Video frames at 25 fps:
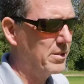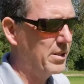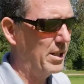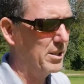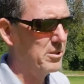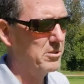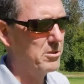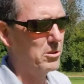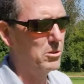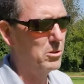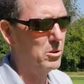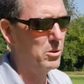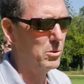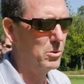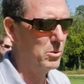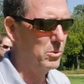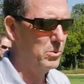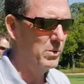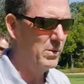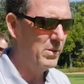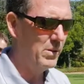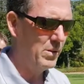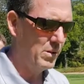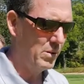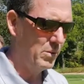Testa, who,
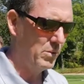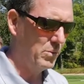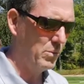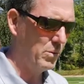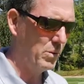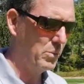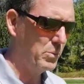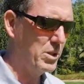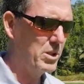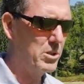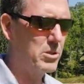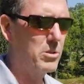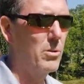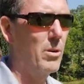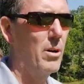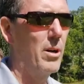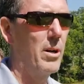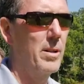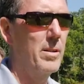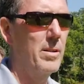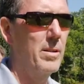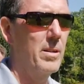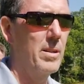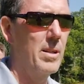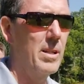when we
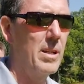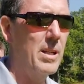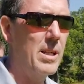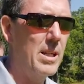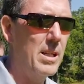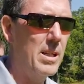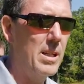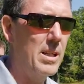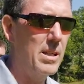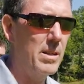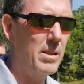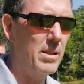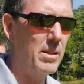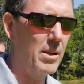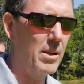started, he